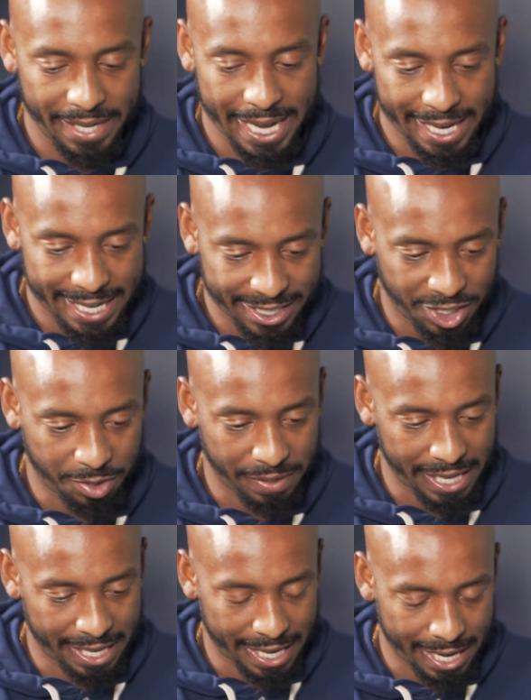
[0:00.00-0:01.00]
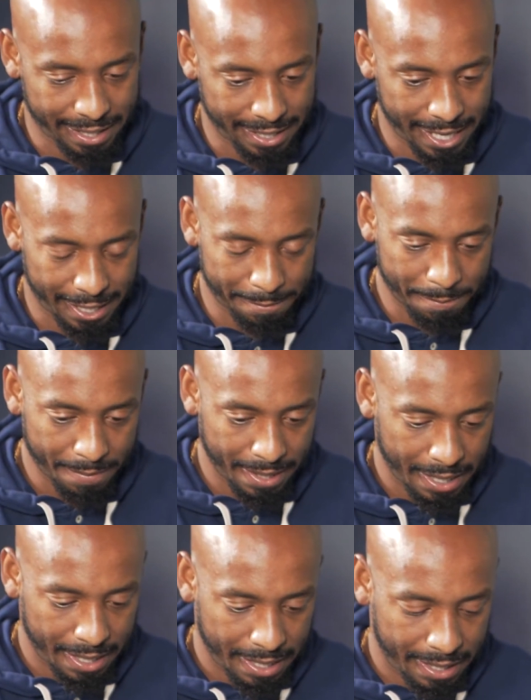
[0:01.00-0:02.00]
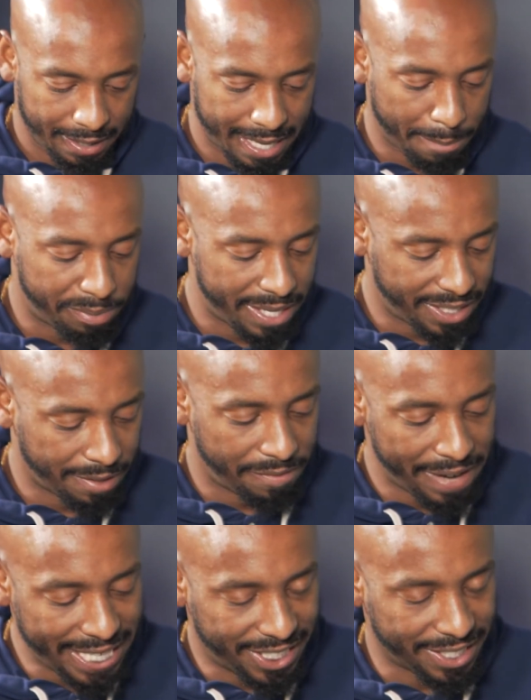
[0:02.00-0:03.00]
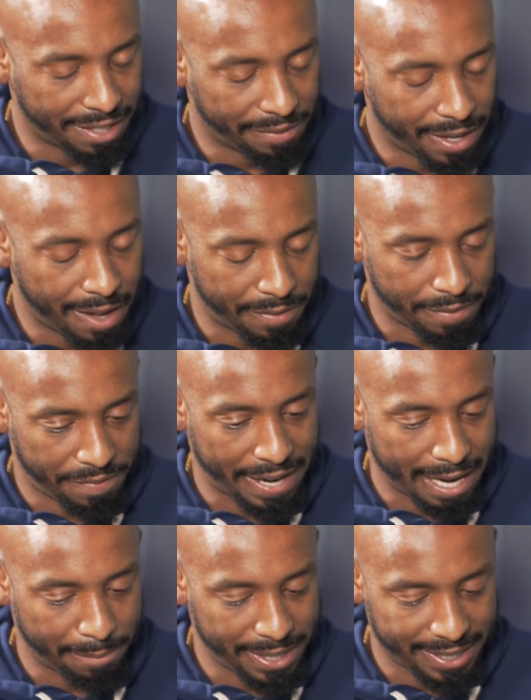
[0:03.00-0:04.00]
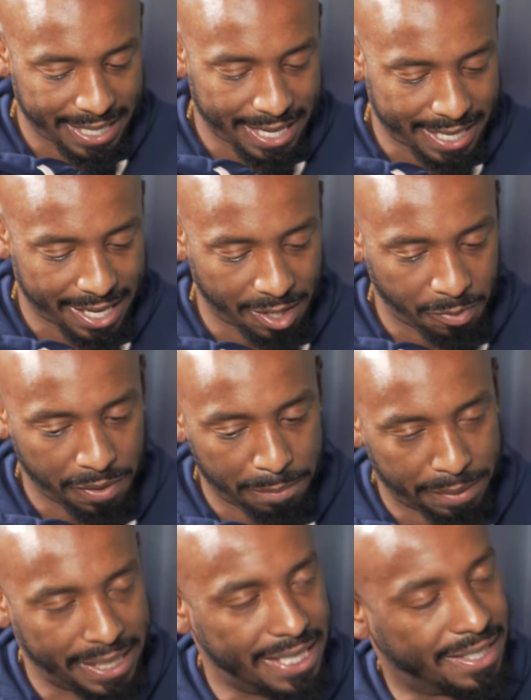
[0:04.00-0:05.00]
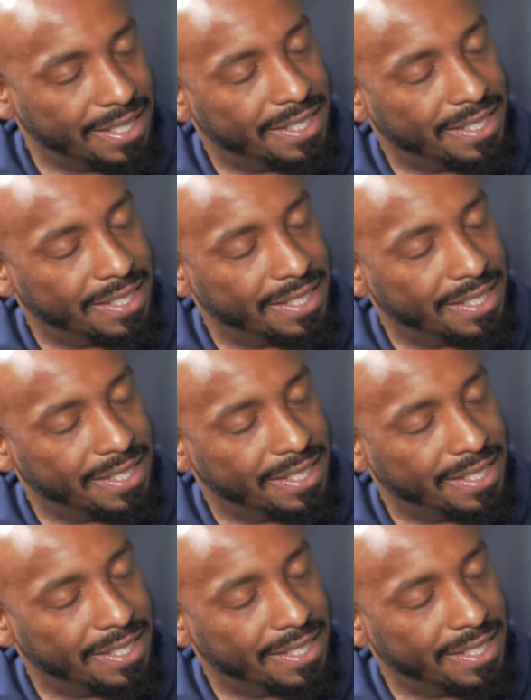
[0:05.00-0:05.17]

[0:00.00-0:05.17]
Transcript: and that history and that preservation of love and families, that kind of what plays